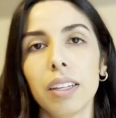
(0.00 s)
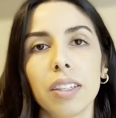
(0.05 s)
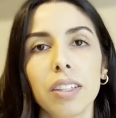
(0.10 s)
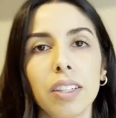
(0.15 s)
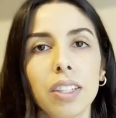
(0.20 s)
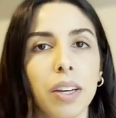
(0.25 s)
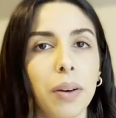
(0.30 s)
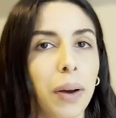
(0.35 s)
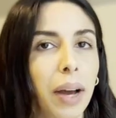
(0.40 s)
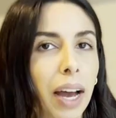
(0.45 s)

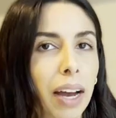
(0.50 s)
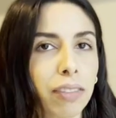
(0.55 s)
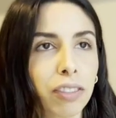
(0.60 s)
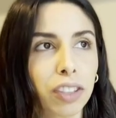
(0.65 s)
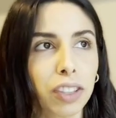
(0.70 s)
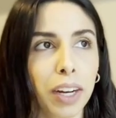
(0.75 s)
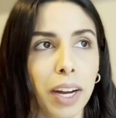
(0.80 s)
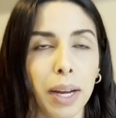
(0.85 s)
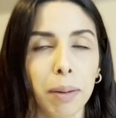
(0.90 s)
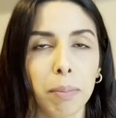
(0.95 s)
So
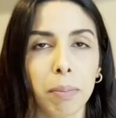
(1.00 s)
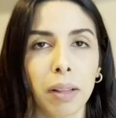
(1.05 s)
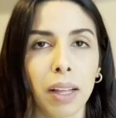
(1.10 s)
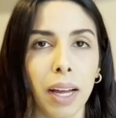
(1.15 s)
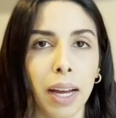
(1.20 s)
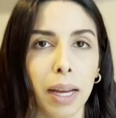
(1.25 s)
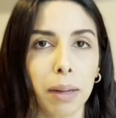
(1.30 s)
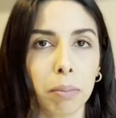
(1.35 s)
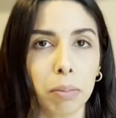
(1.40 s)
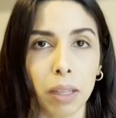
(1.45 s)
after I
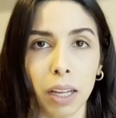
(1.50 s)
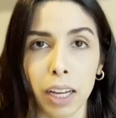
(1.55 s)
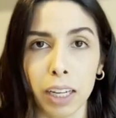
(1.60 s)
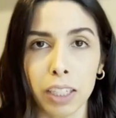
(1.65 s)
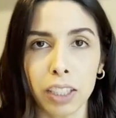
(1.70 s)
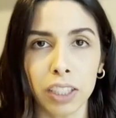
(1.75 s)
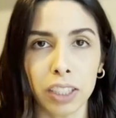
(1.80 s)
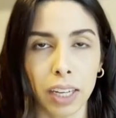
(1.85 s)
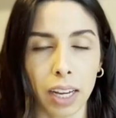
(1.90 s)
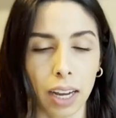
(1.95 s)
apply
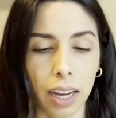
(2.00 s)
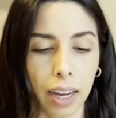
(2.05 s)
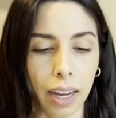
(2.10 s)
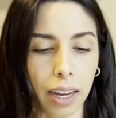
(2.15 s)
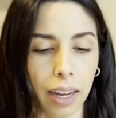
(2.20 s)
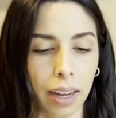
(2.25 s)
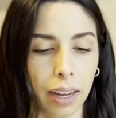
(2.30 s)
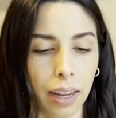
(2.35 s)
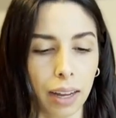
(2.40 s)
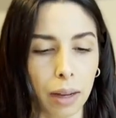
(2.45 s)
blush,
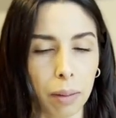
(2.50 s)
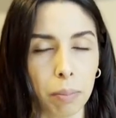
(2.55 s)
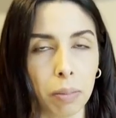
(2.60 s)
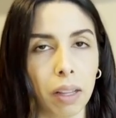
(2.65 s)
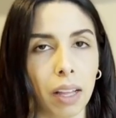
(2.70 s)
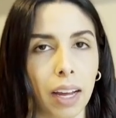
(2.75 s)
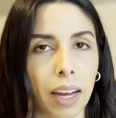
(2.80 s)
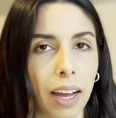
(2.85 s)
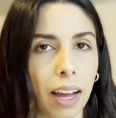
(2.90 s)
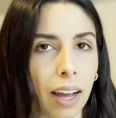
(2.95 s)
I
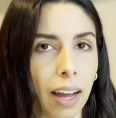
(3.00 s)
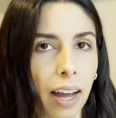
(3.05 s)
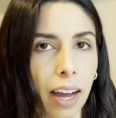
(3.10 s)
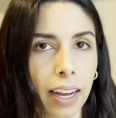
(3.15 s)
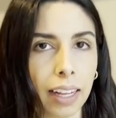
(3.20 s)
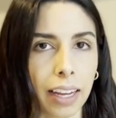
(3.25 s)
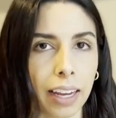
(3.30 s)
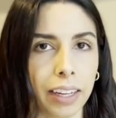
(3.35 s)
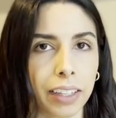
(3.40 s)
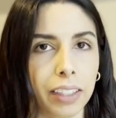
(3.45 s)
apply a
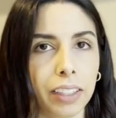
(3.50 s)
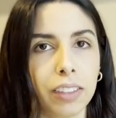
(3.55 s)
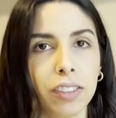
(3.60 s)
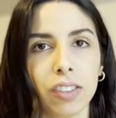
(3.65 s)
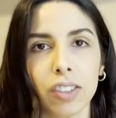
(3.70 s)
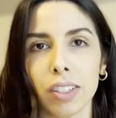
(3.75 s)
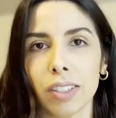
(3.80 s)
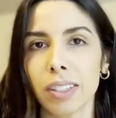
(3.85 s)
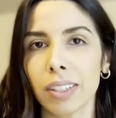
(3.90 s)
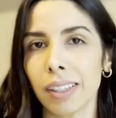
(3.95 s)
highlighter
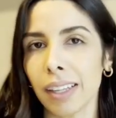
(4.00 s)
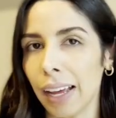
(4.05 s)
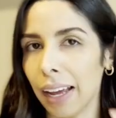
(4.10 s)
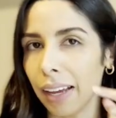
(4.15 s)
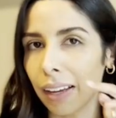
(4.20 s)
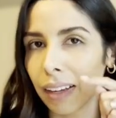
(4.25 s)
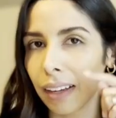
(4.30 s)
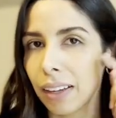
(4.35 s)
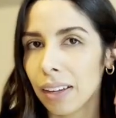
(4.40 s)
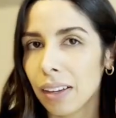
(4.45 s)
just
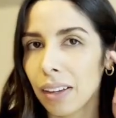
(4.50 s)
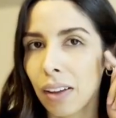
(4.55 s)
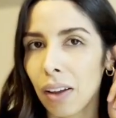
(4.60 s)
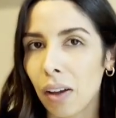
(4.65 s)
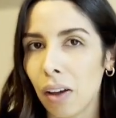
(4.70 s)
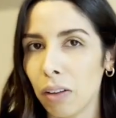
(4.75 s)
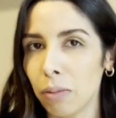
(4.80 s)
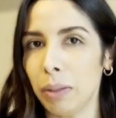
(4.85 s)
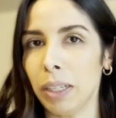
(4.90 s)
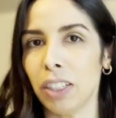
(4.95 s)
like
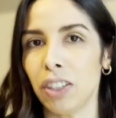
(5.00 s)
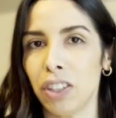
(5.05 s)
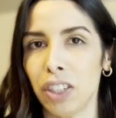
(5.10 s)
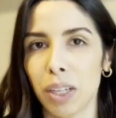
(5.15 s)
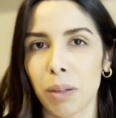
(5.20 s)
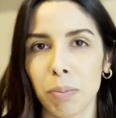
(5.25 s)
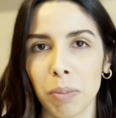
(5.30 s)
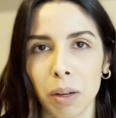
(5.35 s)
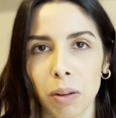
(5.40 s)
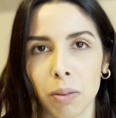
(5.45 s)
on my
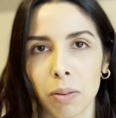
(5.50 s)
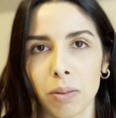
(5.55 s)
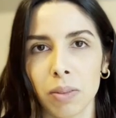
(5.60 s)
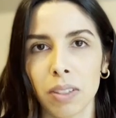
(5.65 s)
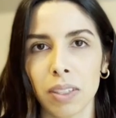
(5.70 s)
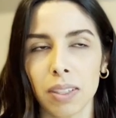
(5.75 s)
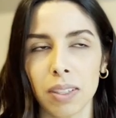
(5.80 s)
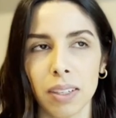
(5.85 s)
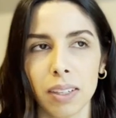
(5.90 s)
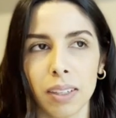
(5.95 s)

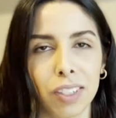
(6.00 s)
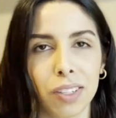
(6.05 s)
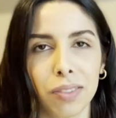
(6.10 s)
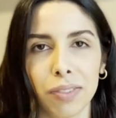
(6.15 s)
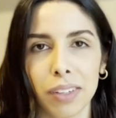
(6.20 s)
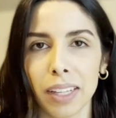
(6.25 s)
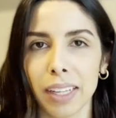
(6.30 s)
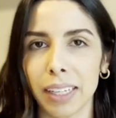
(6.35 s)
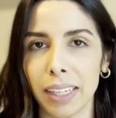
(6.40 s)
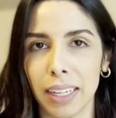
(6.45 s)
cheekbones. I just
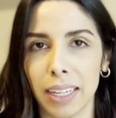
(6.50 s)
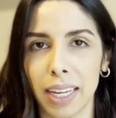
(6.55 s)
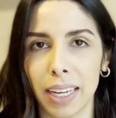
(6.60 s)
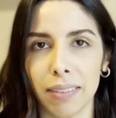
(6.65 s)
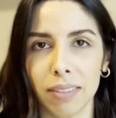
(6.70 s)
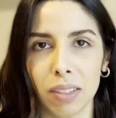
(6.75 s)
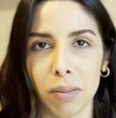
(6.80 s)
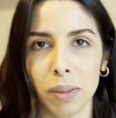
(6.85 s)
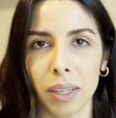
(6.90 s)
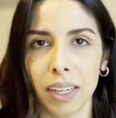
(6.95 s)
feel like it
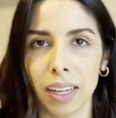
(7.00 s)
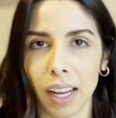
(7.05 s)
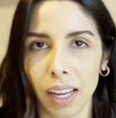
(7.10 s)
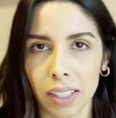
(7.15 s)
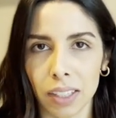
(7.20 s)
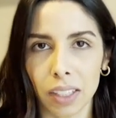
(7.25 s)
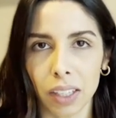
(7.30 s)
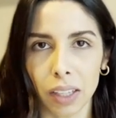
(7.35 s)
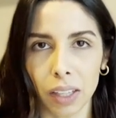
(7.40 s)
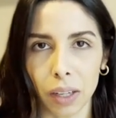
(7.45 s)
gives me a
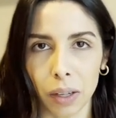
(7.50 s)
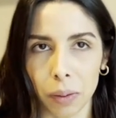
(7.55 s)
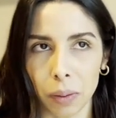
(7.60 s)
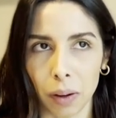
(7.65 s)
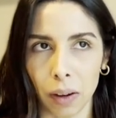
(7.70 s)
nice glow.